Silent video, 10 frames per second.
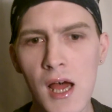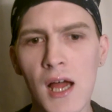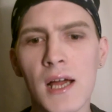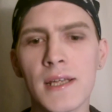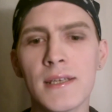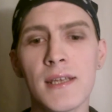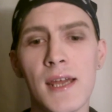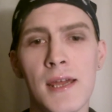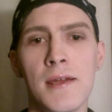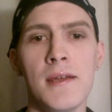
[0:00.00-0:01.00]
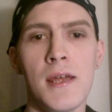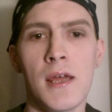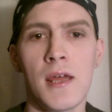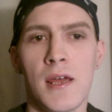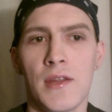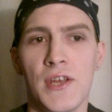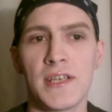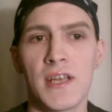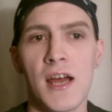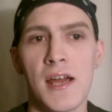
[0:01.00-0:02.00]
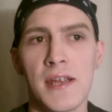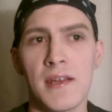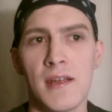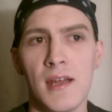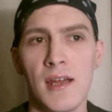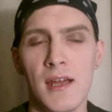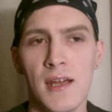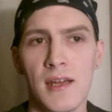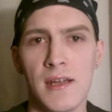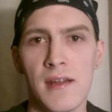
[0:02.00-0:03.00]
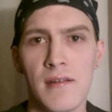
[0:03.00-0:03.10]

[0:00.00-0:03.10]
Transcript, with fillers: And uh, this guy, uh,